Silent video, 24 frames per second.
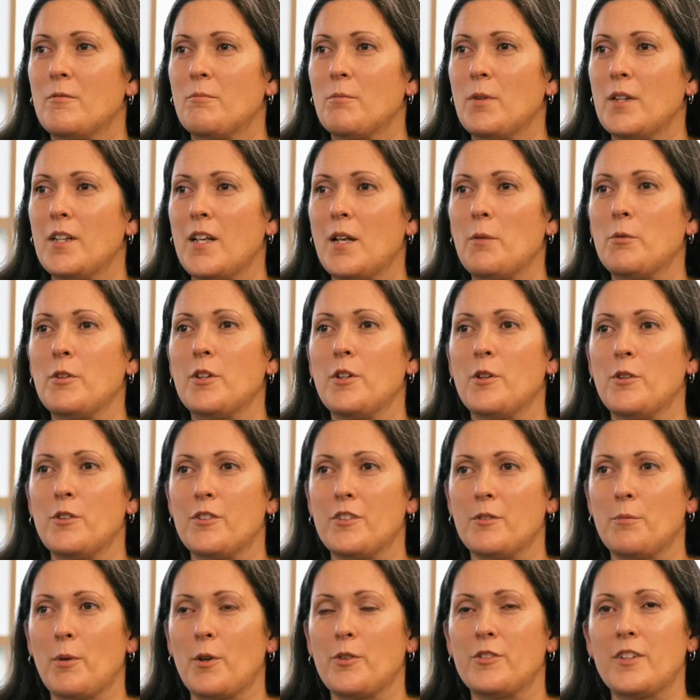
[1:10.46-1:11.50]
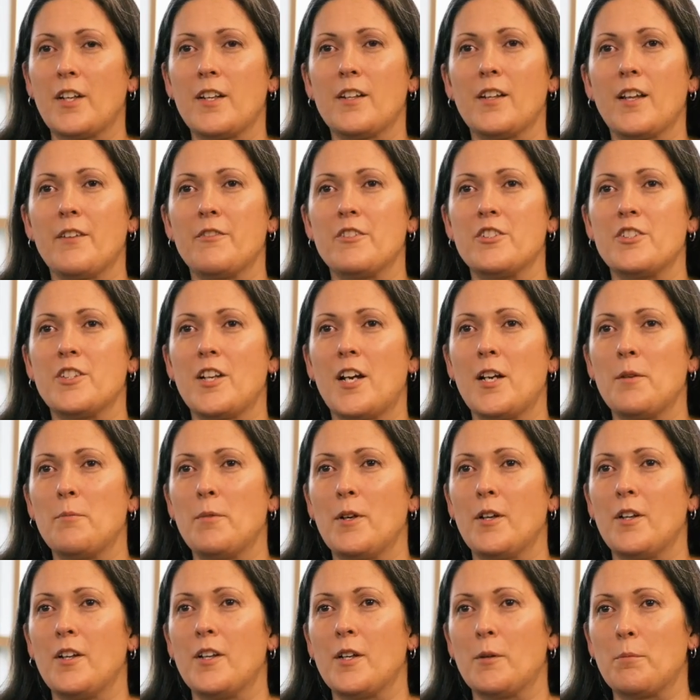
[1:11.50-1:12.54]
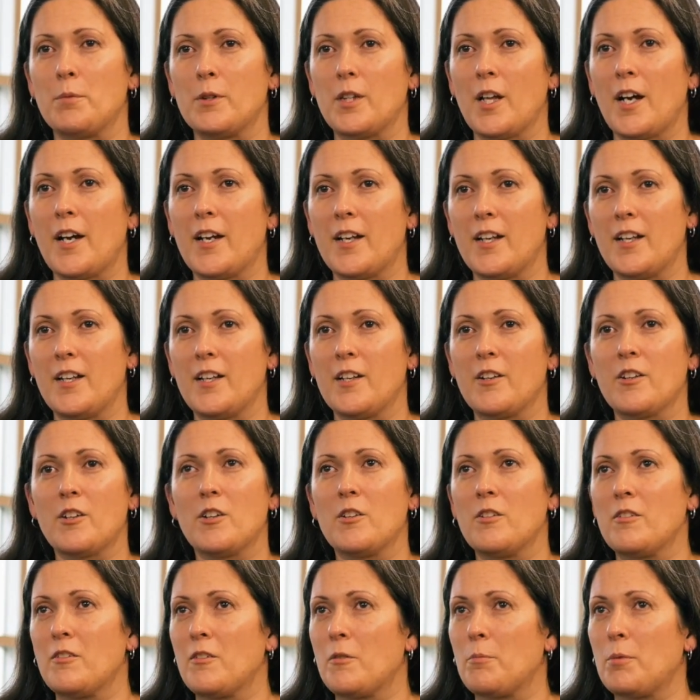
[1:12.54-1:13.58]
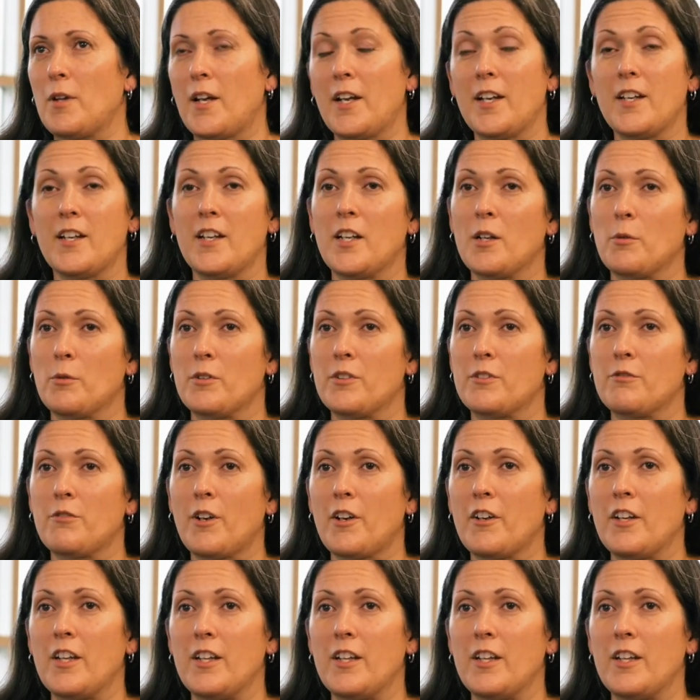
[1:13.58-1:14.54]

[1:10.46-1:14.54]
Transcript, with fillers: Being able to use the post 9/11 GI Bill and apply here, applying here was very